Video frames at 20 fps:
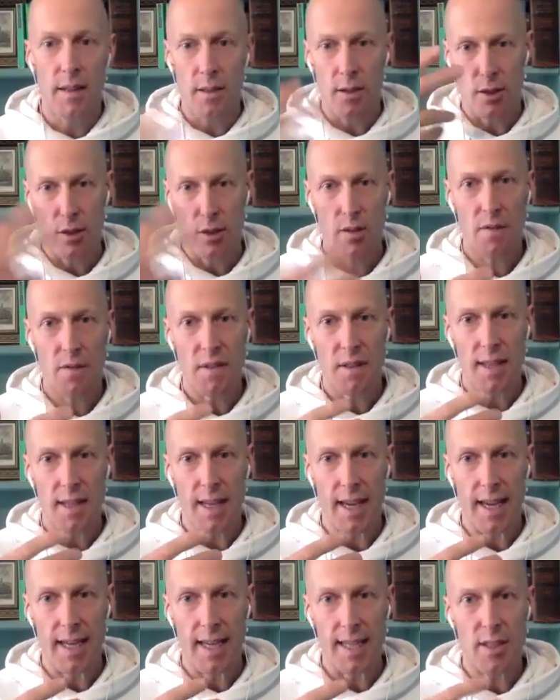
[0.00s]
Soften the
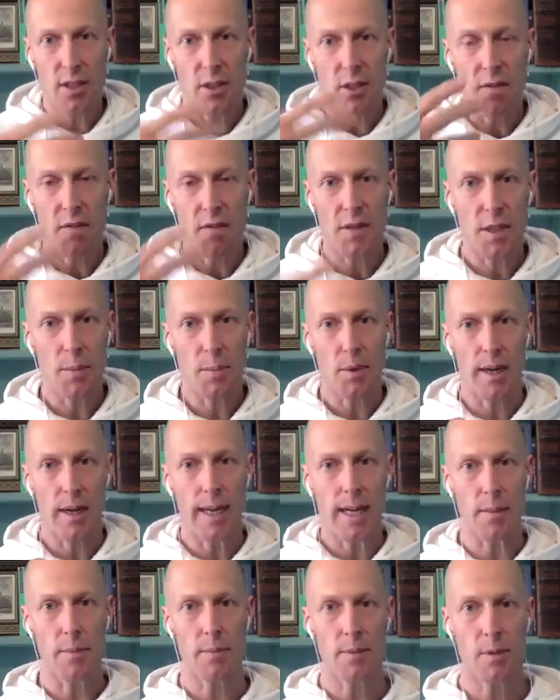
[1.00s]
gaze, soften your
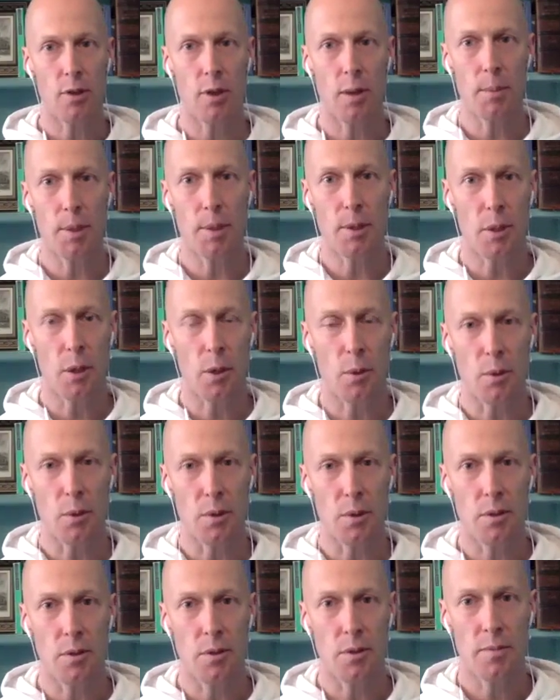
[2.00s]
brain, drop your
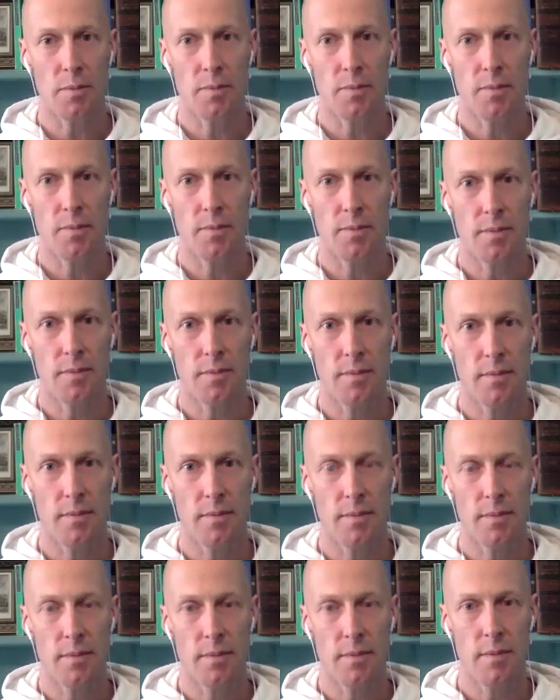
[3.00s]
shoulders.
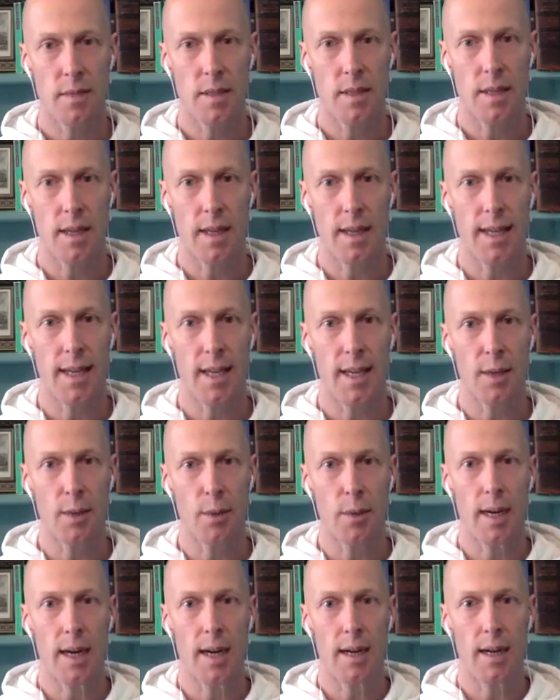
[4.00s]
And here
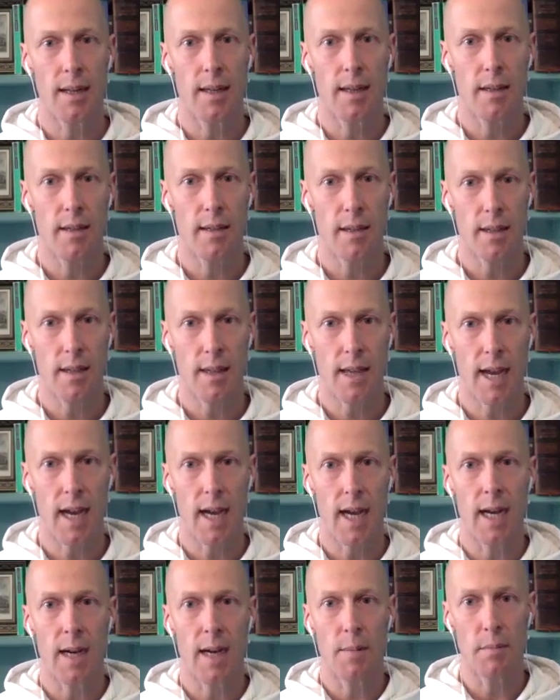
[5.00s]
you are,
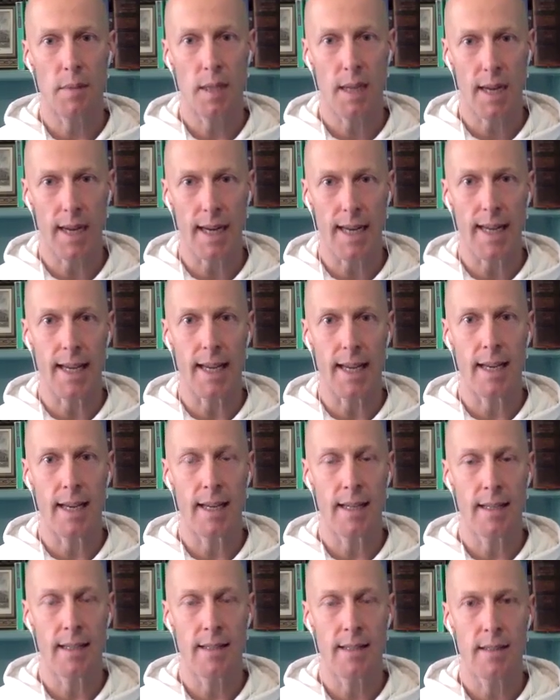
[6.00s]
calm, clear,
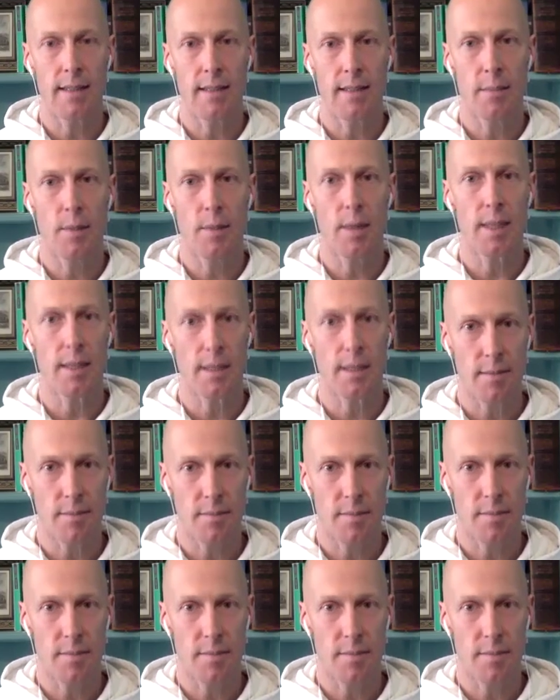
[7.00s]
present.